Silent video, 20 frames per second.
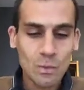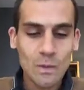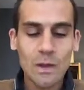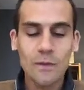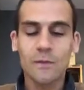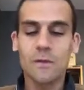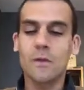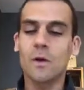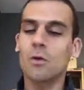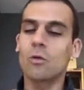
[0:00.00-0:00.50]

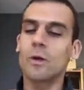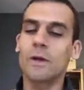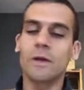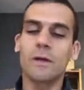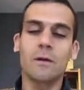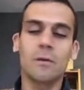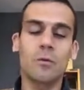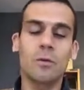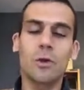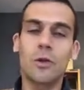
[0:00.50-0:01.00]
So
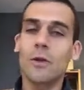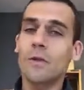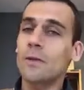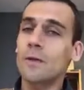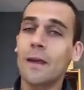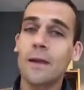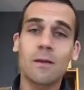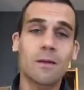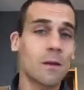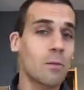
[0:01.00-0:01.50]
we just
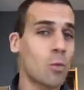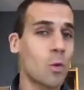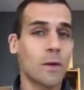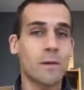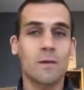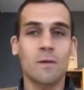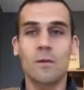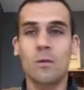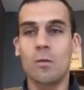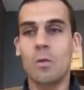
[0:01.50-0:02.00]
taste them
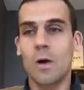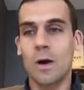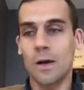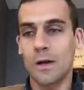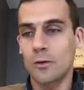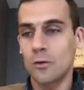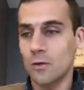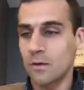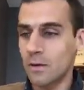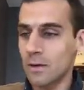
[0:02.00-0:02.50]
once in a while
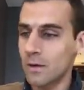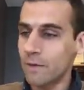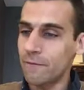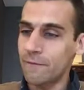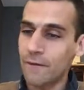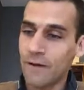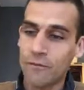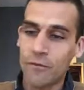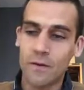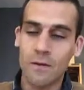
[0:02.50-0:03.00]
to see
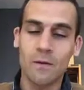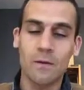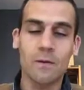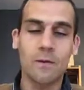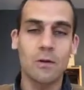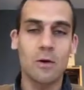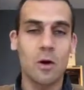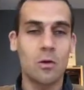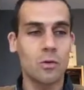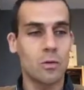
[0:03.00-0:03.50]
if
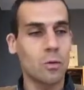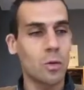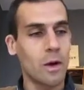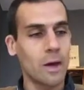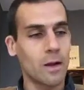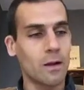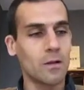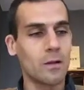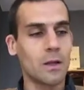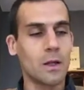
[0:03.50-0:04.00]
everything goes
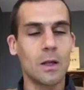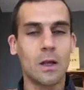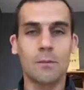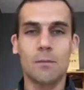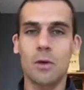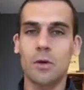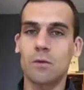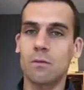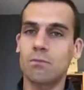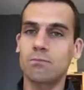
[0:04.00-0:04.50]
well,
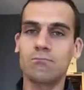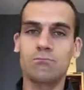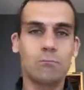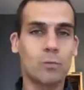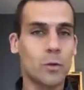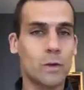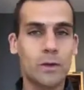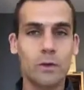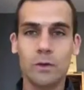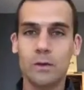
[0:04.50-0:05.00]
but
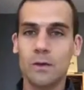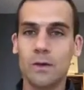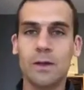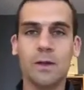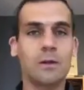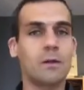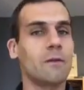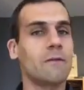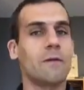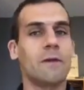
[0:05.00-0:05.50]
we don't
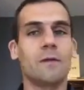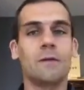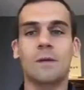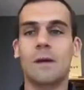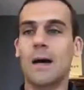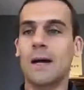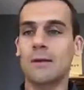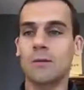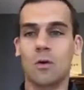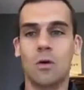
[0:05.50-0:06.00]
intervene
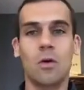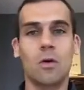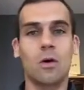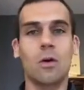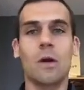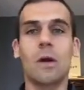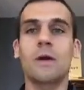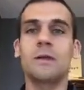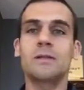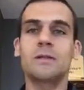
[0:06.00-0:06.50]
at
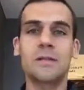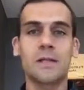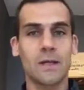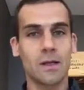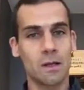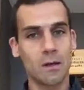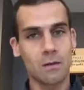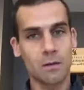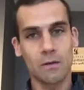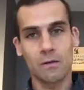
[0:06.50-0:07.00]
all
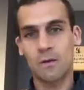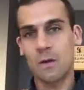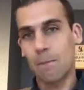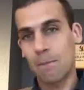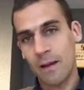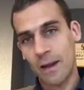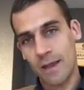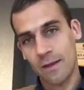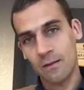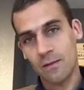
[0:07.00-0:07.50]
until the
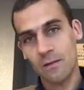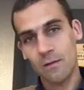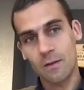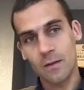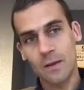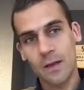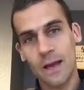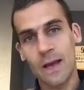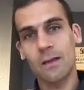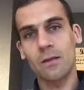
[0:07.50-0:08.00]
blend
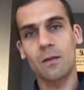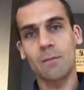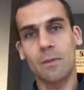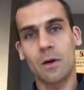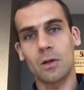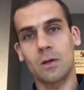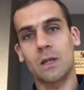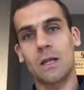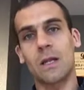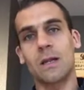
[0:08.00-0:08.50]
and the
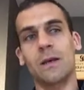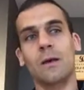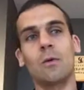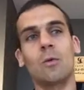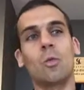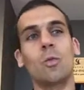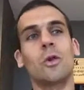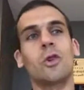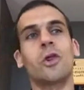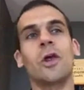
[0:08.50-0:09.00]
bottling,
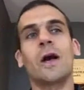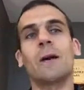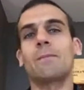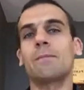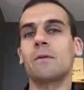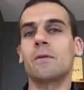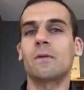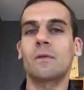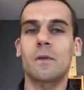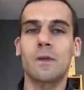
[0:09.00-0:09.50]
which
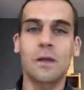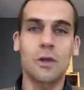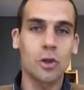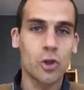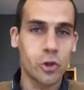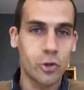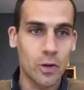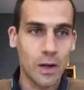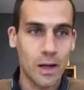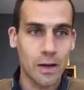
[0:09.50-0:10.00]
happens in
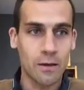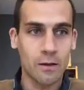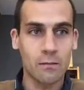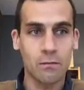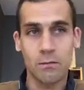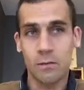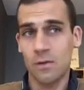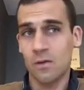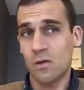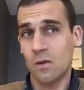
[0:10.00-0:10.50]
July.
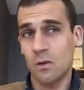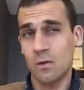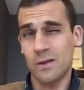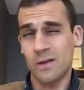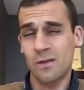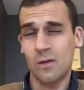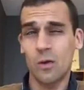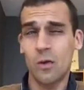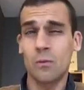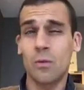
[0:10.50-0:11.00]
So
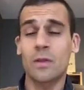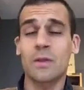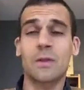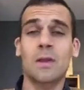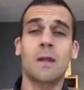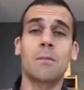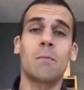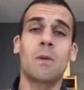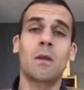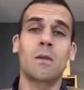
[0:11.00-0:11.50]
it's almost
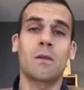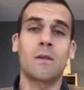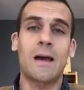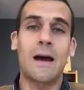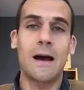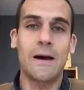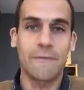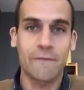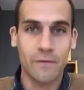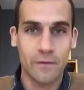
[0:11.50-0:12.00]
10 months
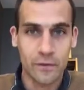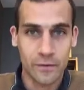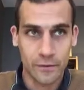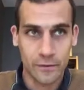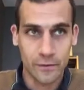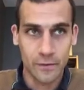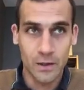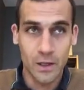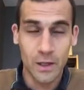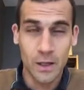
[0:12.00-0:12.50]

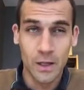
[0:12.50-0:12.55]
after